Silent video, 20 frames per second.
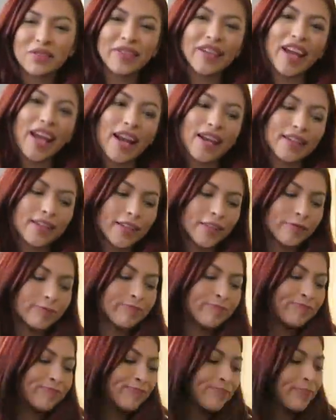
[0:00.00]
to reality.
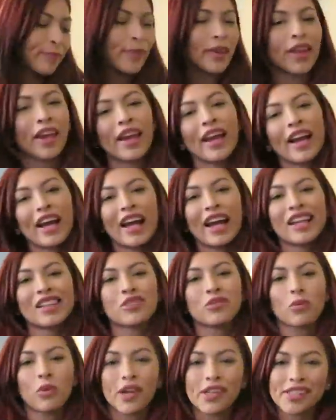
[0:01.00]
I
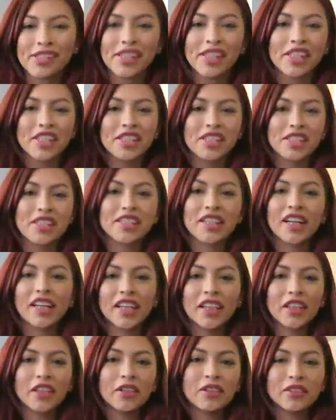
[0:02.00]
had to wash dishes,
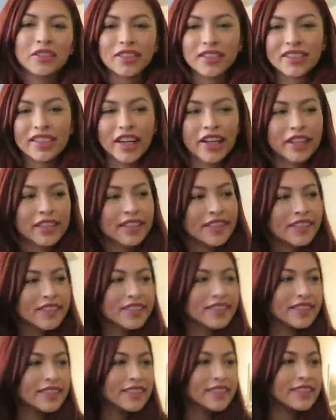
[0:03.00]
clean the whole entire
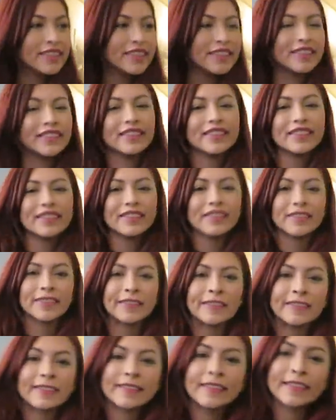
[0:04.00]

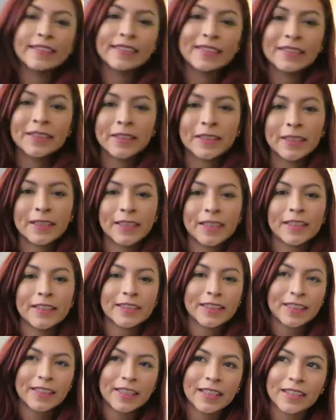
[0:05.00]
kitchen. I
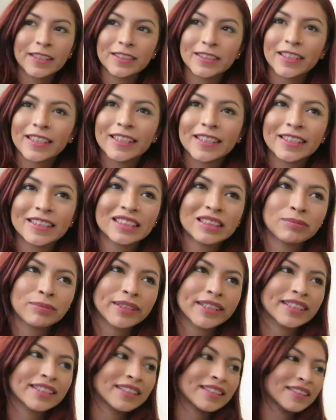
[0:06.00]
had to get on the kids
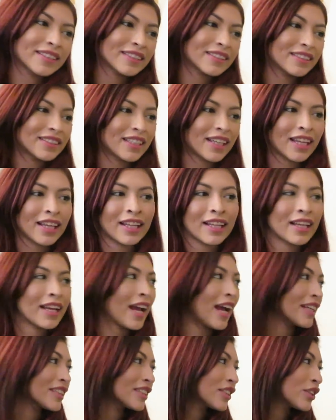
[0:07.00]
because they
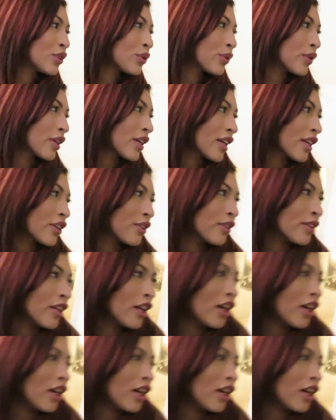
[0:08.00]
had to do their little